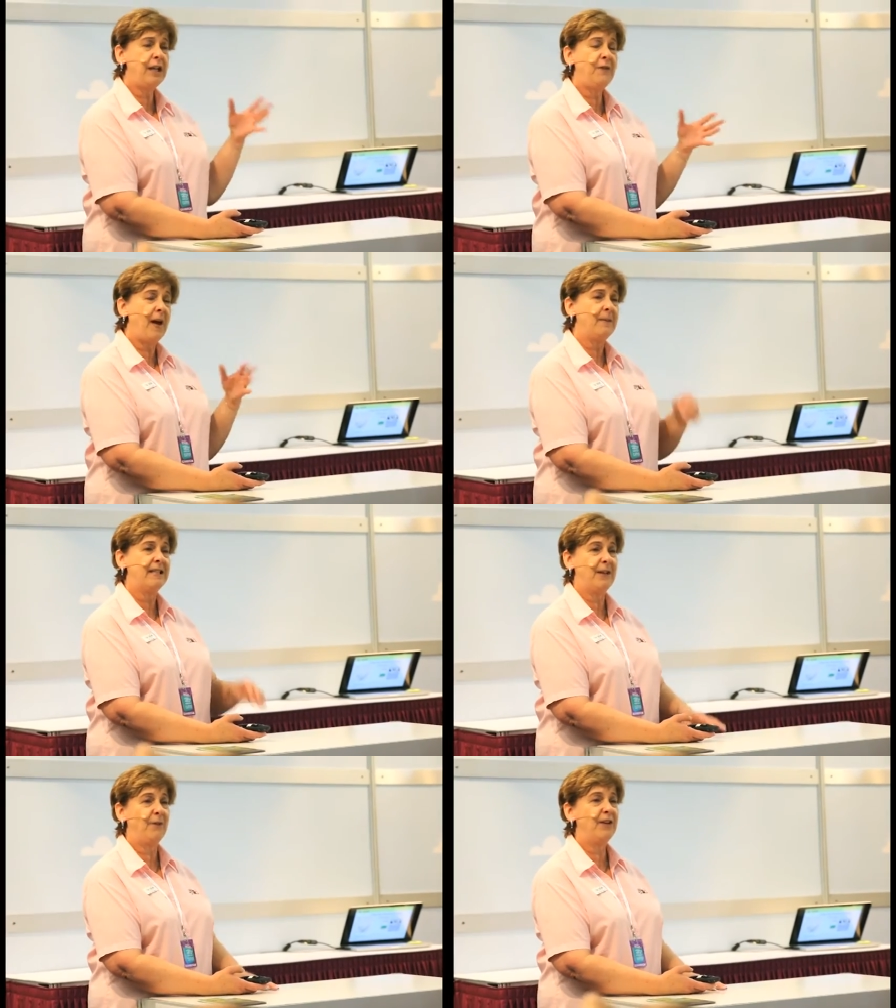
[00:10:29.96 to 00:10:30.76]
each family
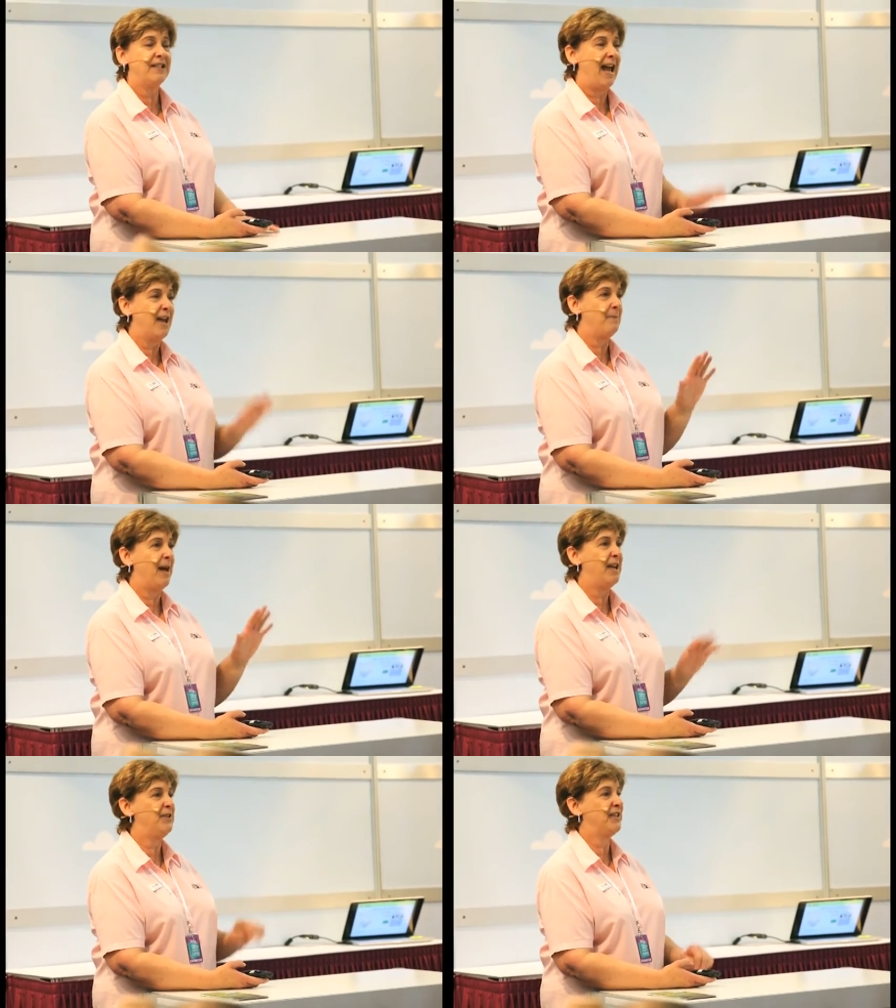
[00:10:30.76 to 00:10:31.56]
is different and how you
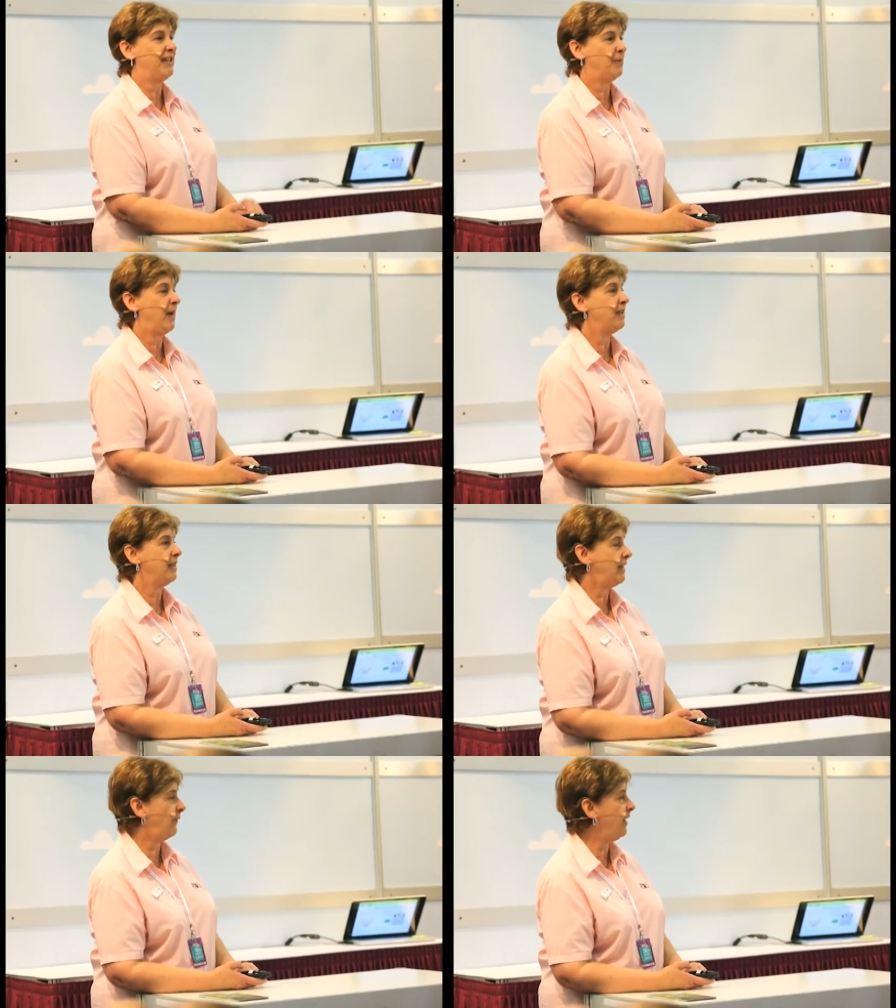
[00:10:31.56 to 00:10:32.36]
manage your
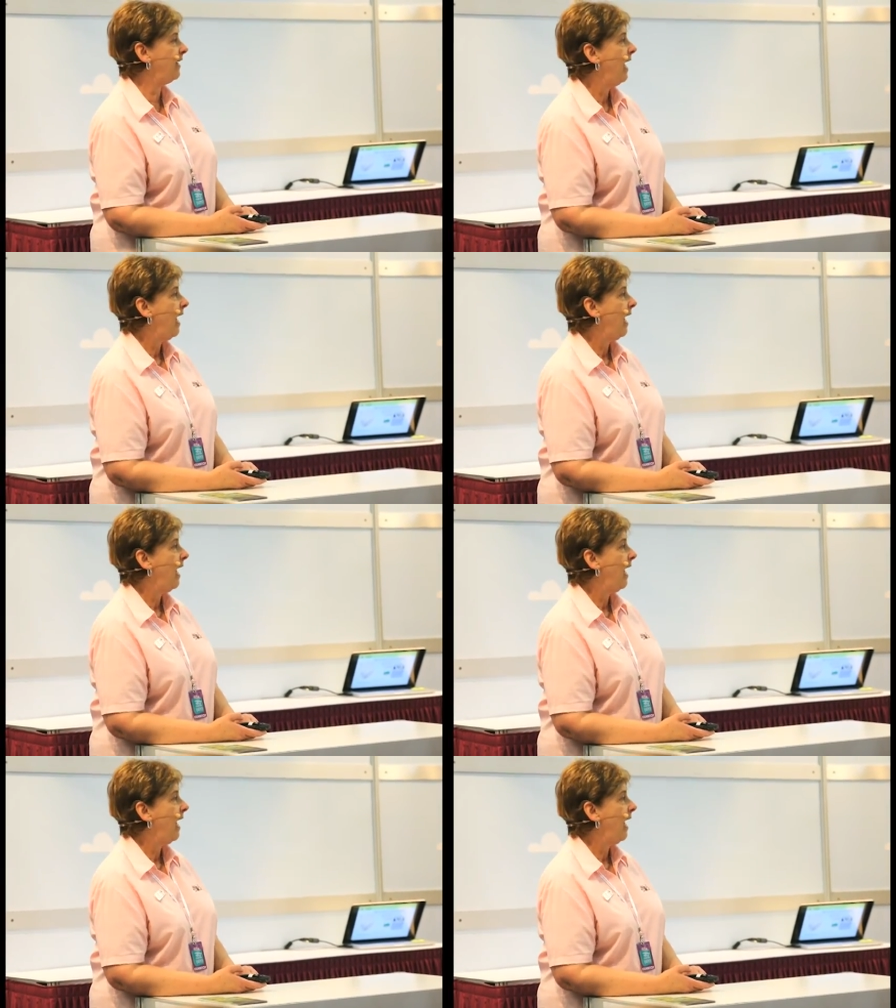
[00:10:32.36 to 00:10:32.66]
situation is different,